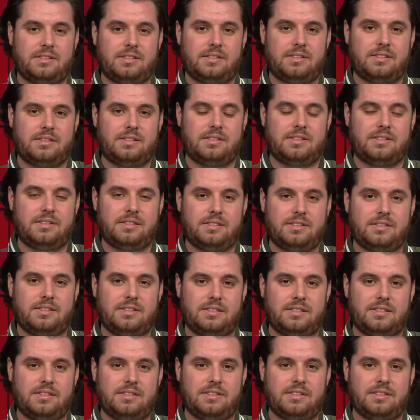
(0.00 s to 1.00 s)

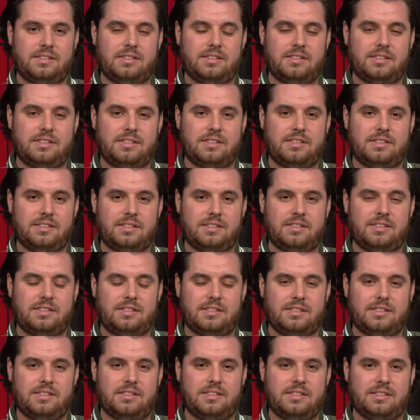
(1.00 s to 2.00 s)

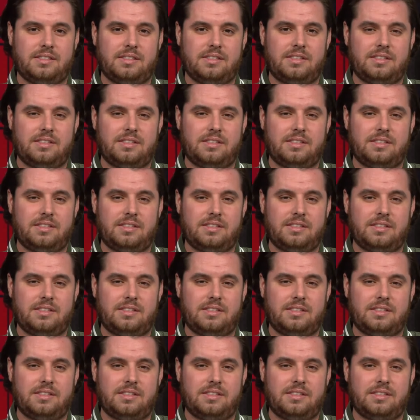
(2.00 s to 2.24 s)
[no speech]